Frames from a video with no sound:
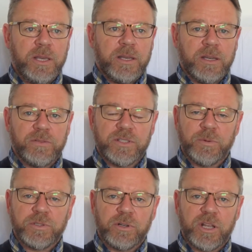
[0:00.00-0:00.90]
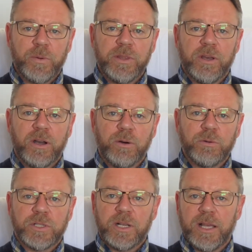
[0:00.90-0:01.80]
and if someone's got to go in the
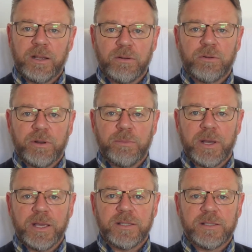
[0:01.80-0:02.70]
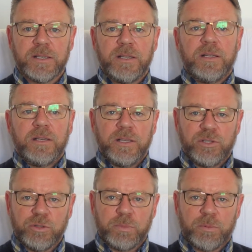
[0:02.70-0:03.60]
hole to lay a concrete base, it
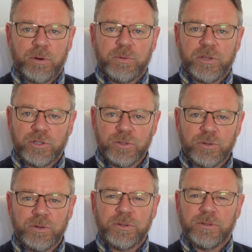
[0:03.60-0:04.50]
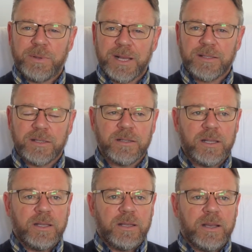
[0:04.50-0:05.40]
should be properly shored or battered.
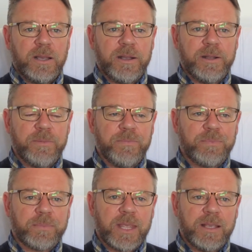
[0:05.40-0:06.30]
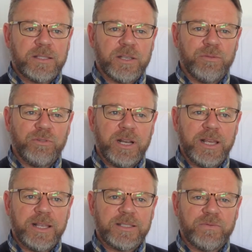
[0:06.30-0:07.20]
So
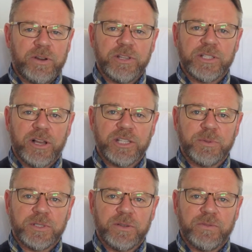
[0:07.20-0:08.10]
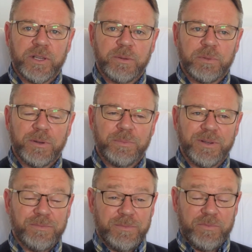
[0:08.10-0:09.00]
really it's very site specific,
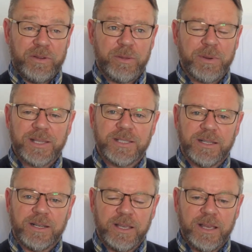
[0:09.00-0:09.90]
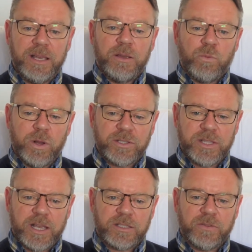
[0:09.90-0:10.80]
but very basically, once
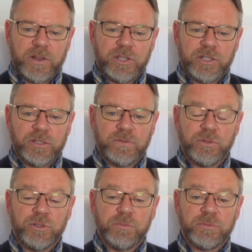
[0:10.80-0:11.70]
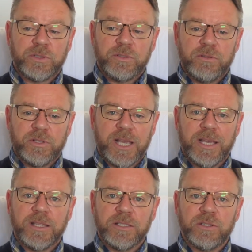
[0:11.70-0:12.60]
the excavation is formed, the
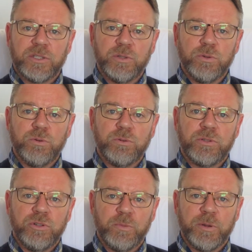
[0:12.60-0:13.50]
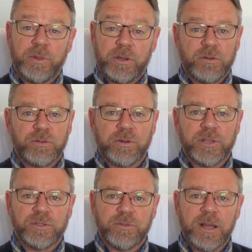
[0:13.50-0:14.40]
tank is installed, normally with a
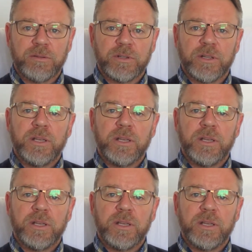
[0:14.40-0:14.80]
concrete surround,